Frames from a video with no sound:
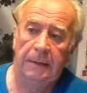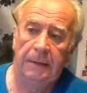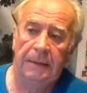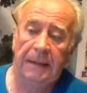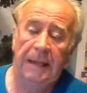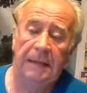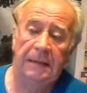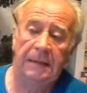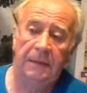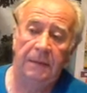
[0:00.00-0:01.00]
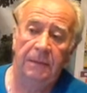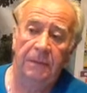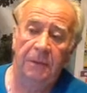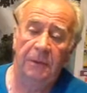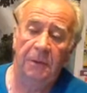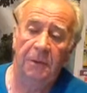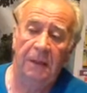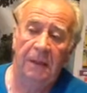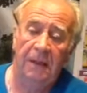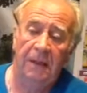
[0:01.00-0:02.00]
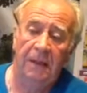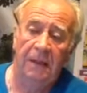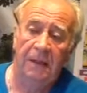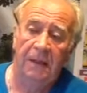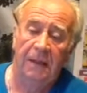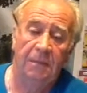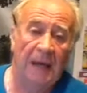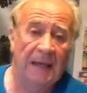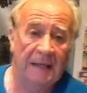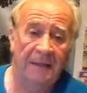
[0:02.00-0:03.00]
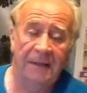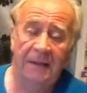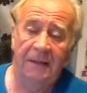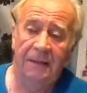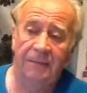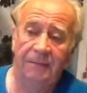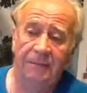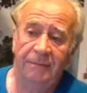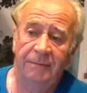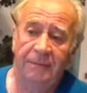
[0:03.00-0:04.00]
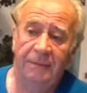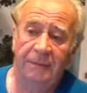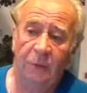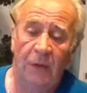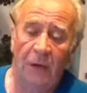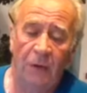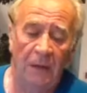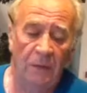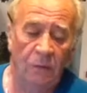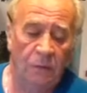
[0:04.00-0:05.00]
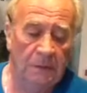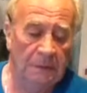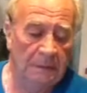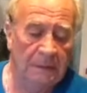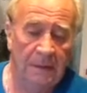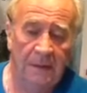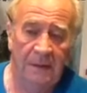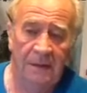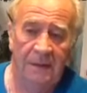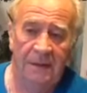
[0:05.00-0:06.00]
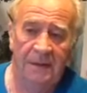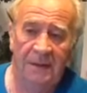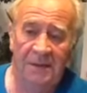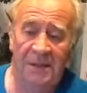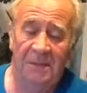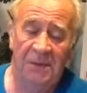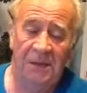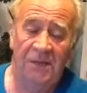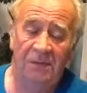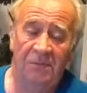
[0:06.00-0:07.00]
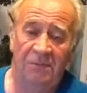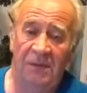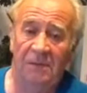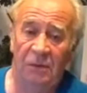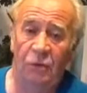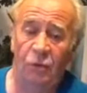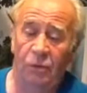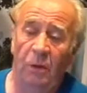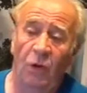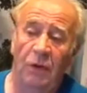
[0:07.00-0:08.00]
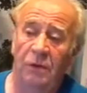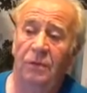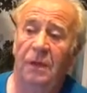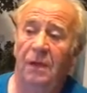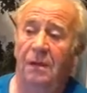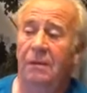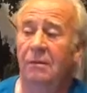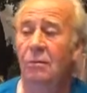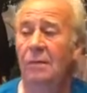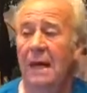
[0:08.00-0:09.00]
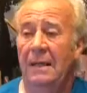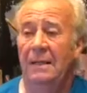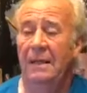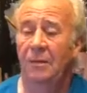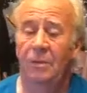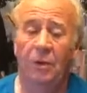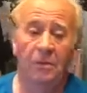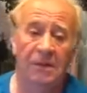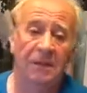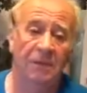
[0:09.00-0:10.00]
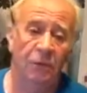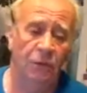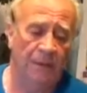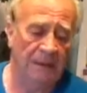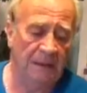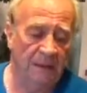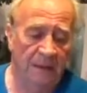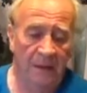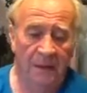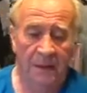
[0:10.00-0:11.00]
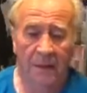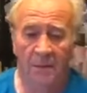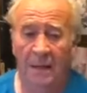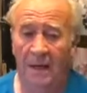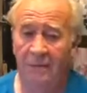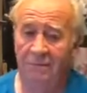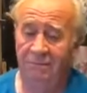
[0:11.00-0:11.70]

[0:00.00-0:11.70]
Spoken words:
yeah, so I'm going to back in there. Don't know how that'll go. Same as this seemed too small, this will not come back in there, will probably seem too big. But